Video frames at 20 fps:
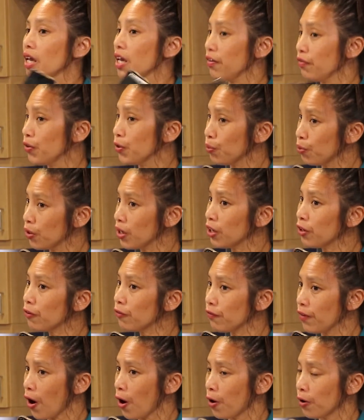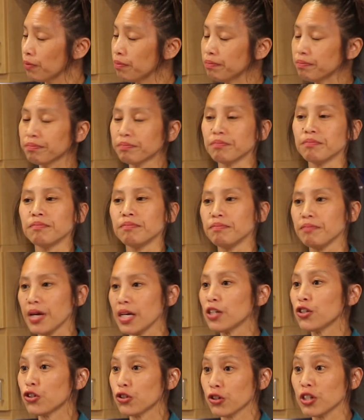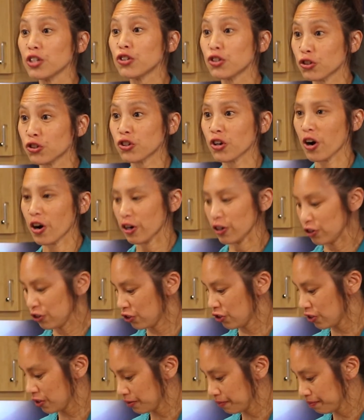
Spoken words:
If you bring your phone, make sure it's charged.